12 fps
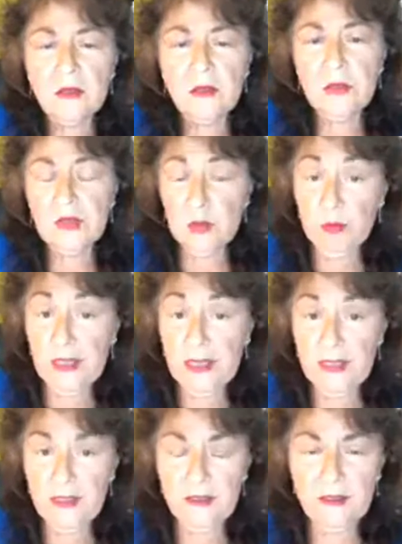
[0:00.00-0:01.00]
to
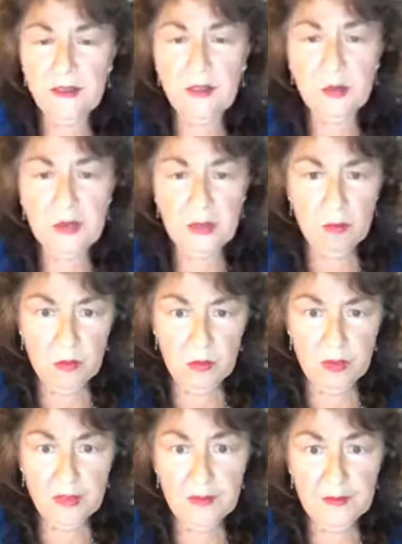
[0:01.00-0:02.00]
explain a little bit
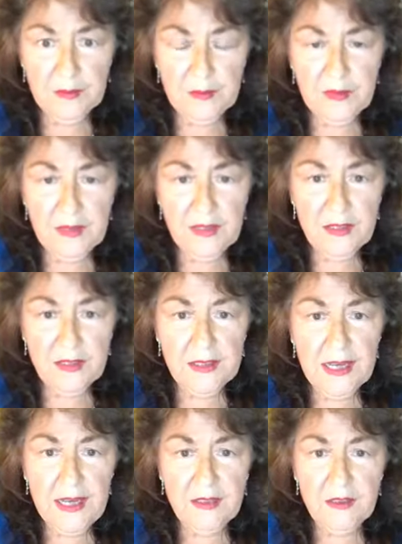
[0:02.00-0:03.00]
more, is
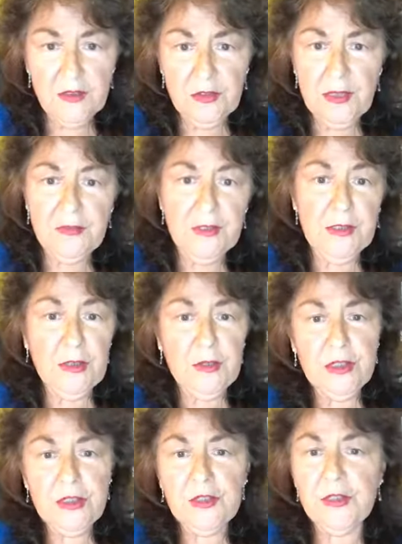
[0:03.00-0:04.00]
that, do you ever
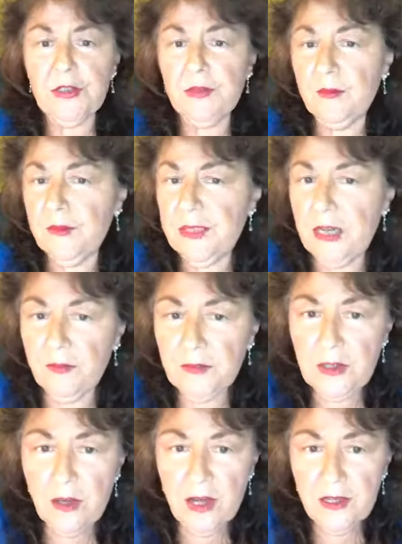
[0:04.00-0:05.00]
notice your
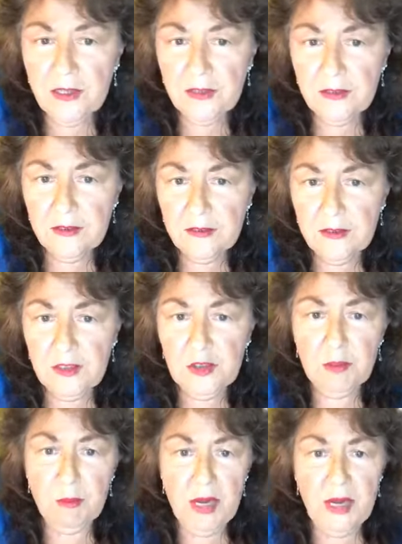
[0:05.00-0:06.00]
self-talk in
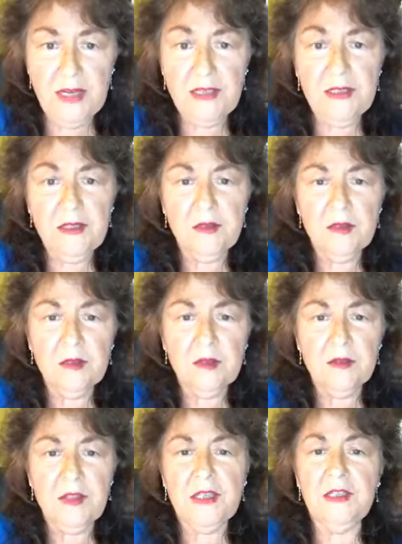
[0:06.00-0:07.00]
your mind?
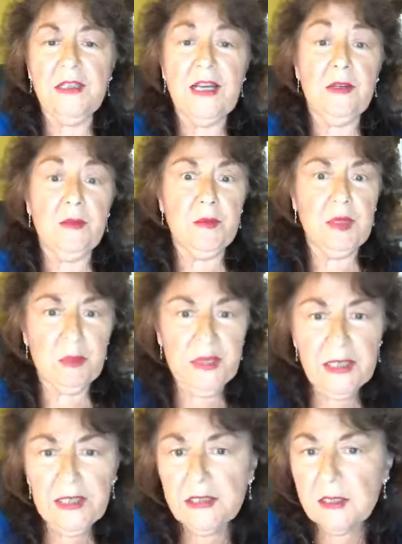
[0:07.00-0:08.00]
Things that
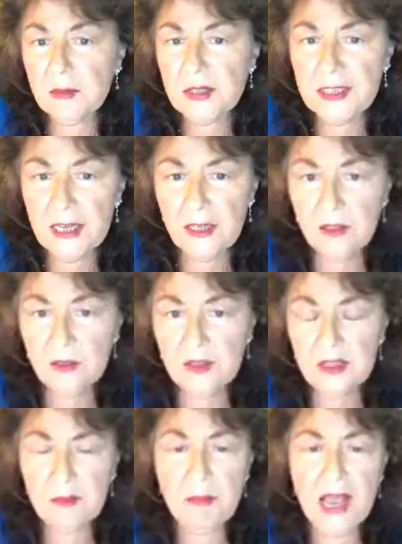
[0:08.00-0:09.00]
repeat themselves
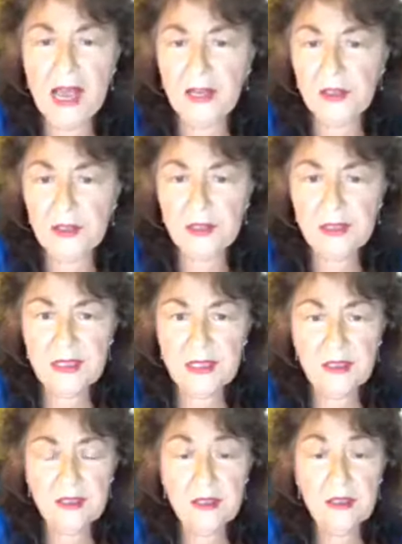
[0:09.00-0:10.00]
in patterns
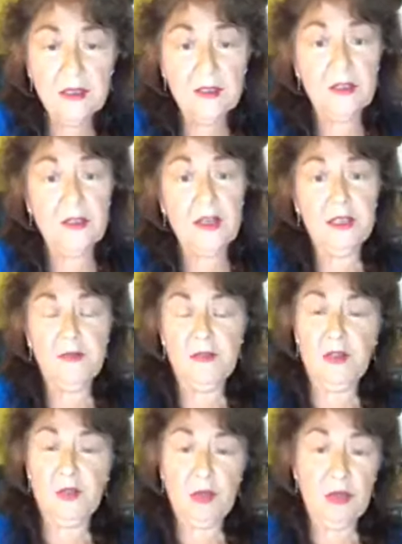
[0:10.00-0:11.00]
that you're not
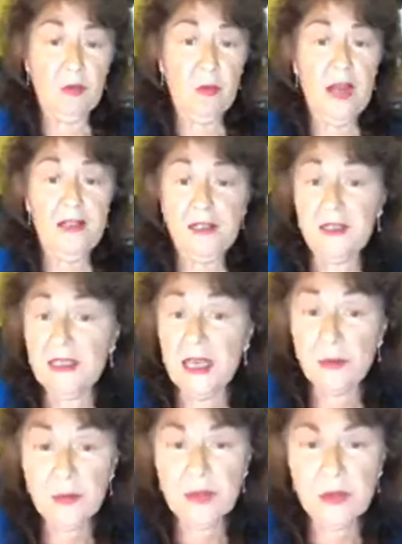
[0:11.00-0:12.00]
even sure why this
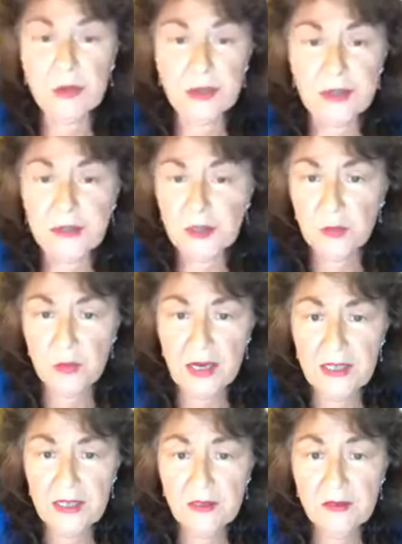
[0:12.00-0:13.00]
tape recorder is
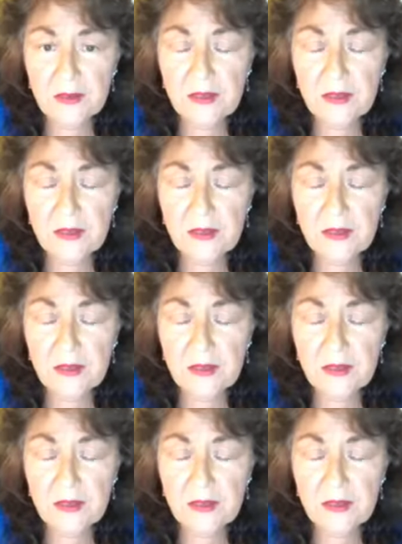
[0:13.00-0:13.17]
running?